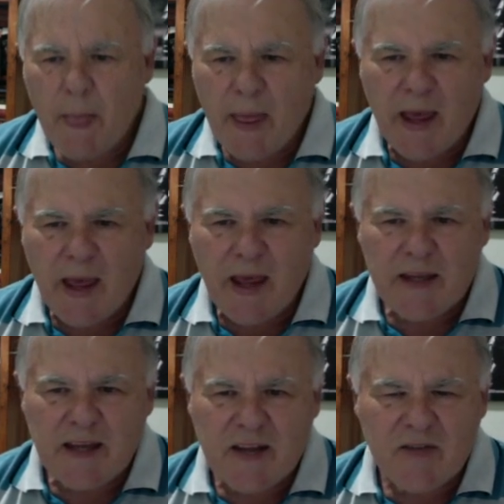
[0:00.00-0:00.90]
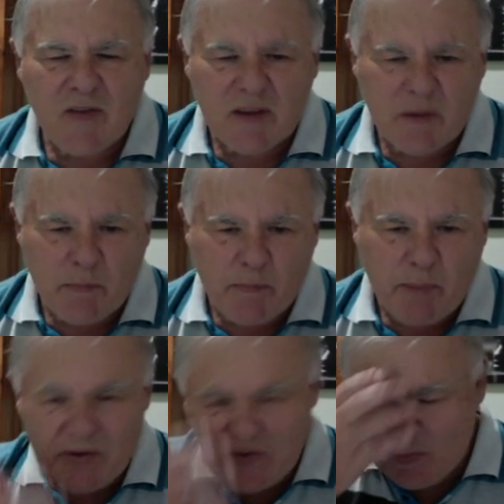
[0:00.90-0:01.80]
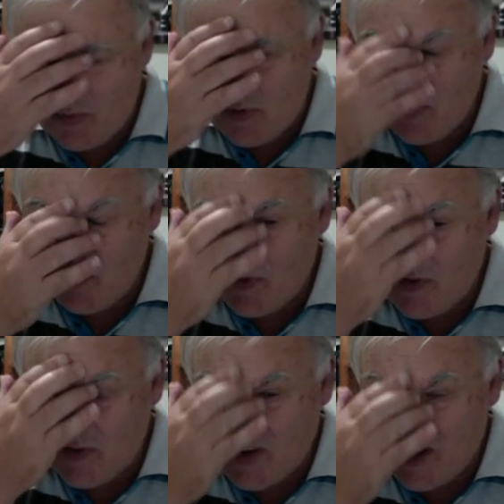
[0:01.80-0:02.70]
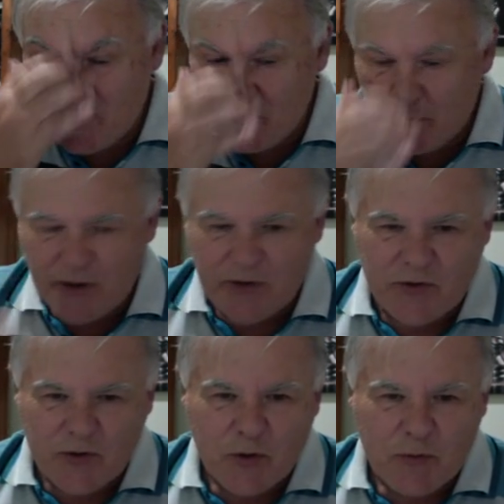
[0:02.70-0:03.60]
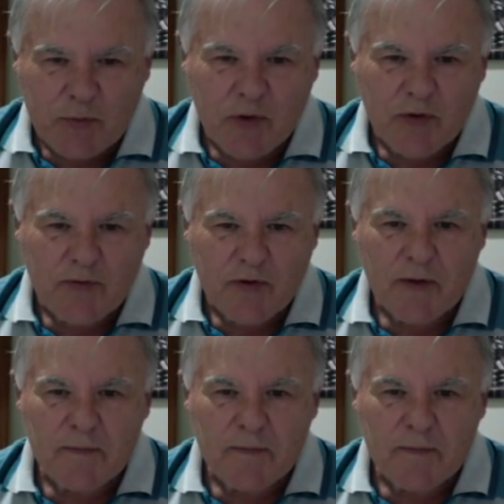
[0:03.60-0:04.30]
and it's not the best move, but it's a good move, right?